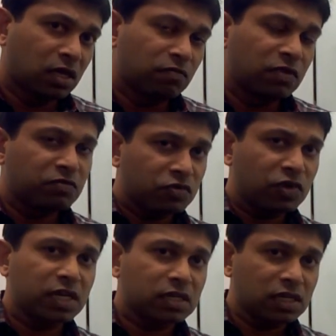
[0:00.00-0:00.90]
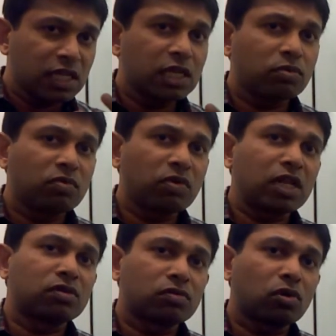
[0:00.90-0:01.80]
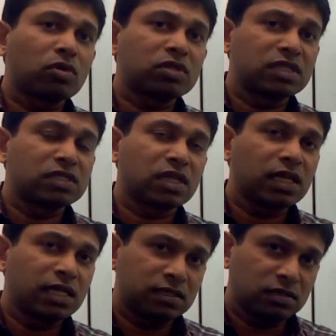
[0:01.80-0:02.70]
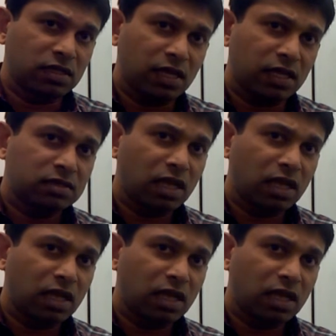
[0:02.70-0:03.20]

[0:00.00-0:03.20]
we've created equivalent roles inside SSAS,